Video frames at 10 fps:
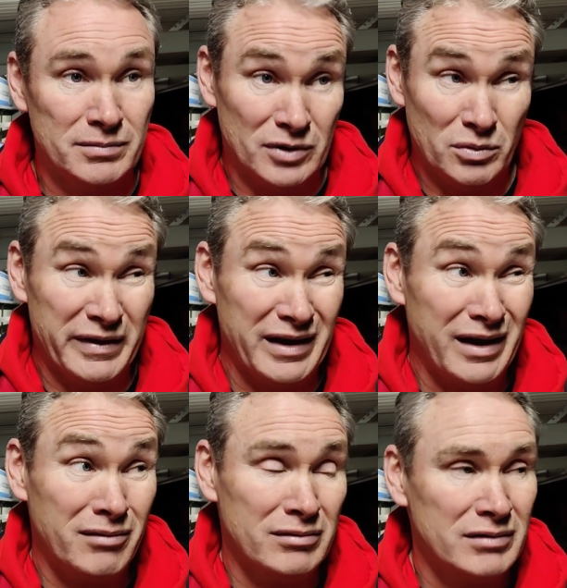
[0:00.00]
were
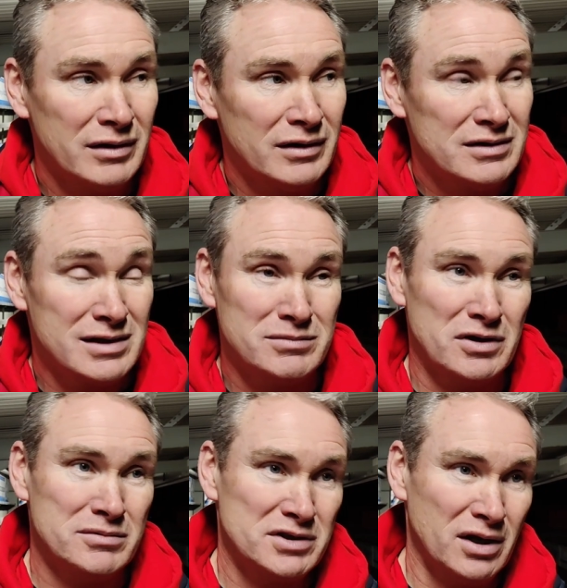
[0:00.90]
there. And
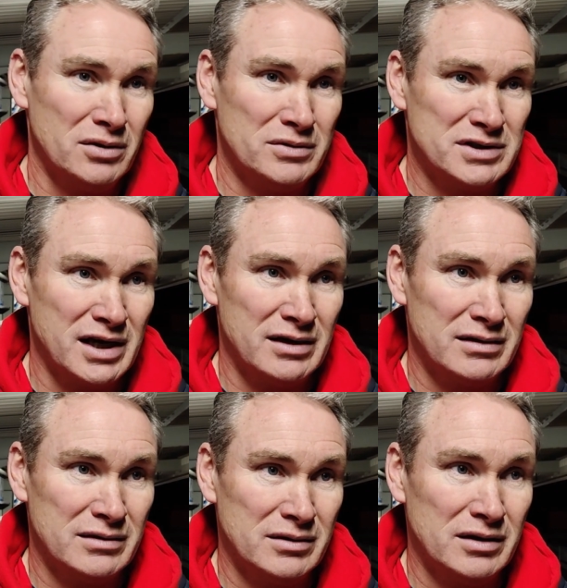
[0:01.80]
sometimes you don't always get
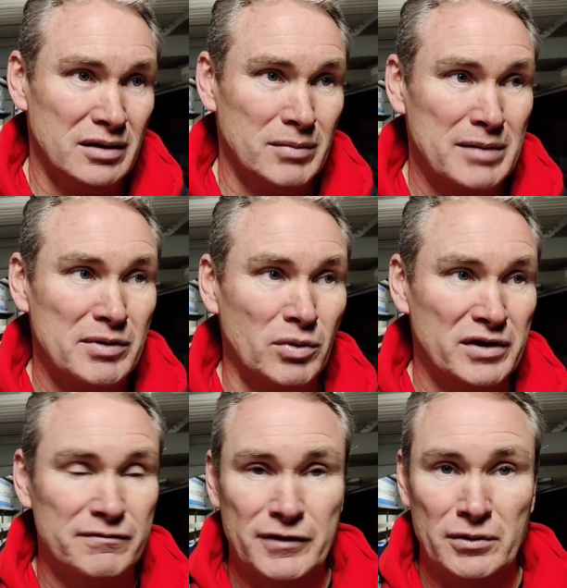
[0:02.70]
maybe
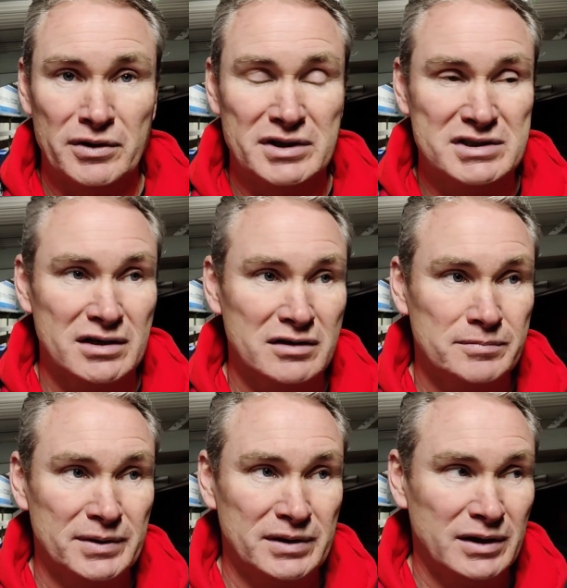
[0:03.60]
what you feel you
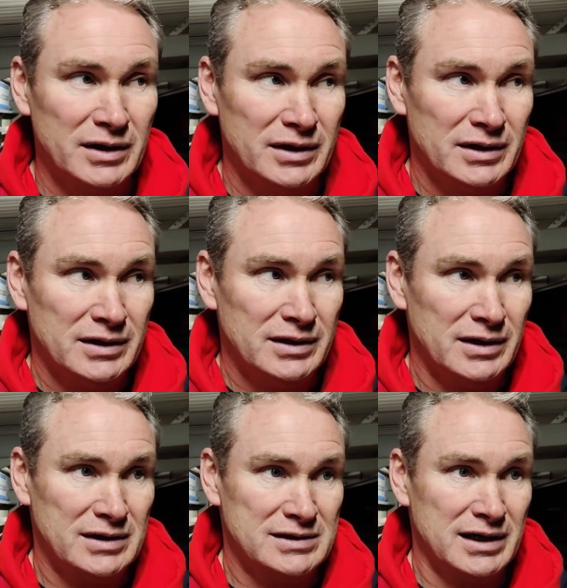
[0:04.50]
deserve, but
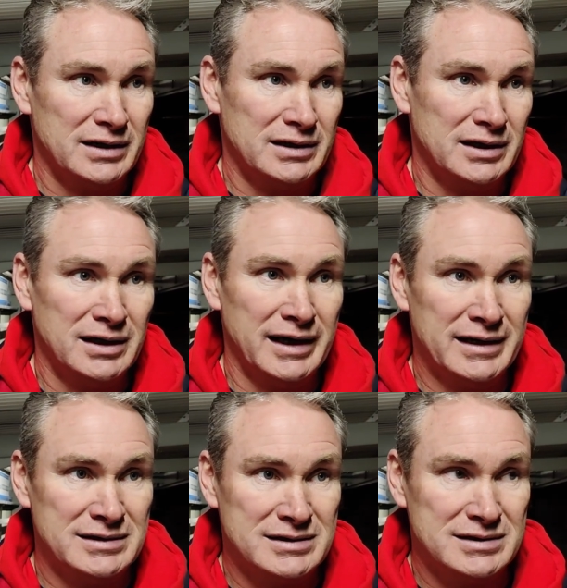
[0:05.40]
like I say, our
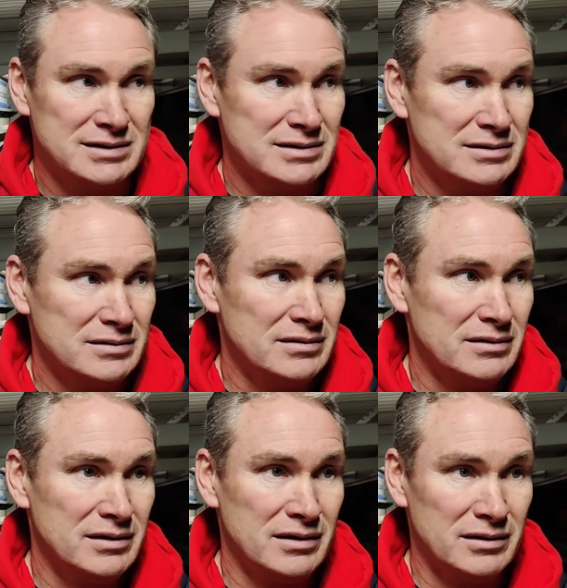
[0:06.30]
lads
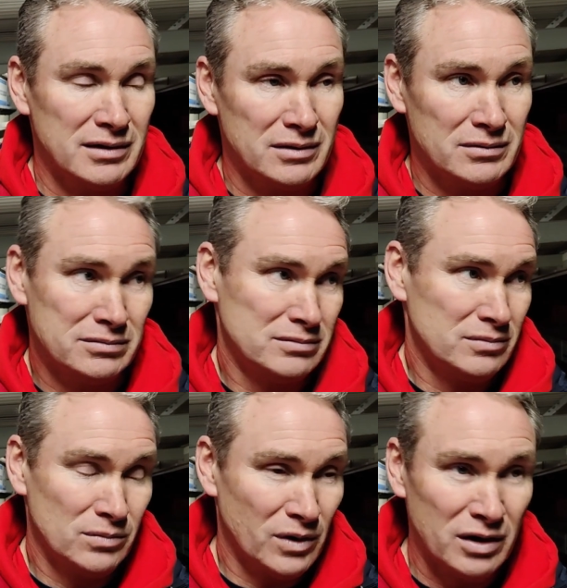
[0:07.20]

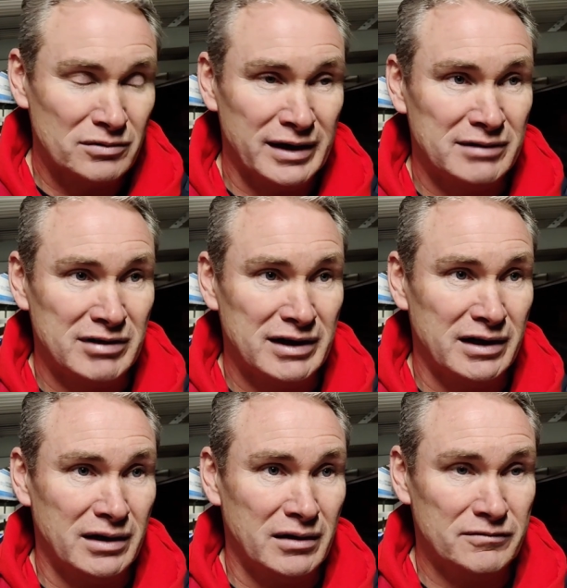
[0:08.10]
worked really, really
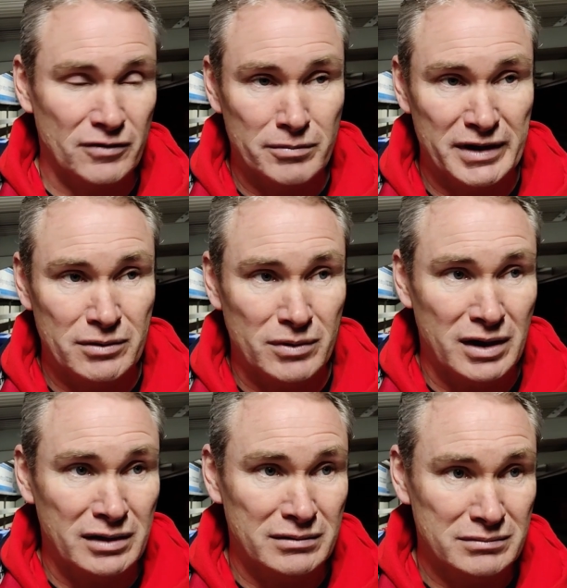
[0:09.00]
hard from minute
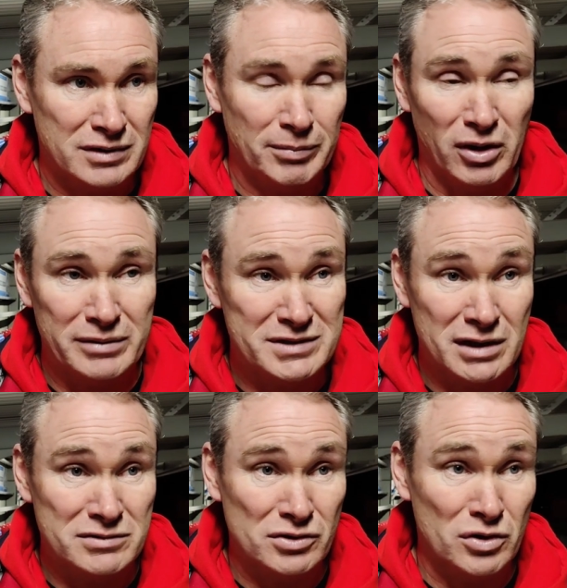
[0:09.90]
one, applied
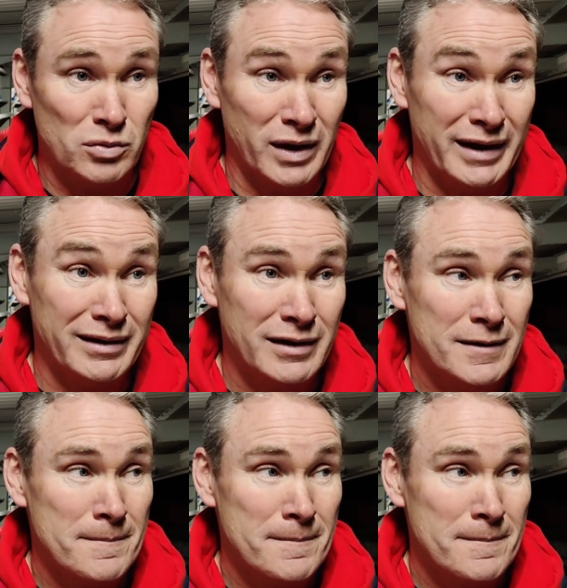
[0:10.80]
themselves in a good way.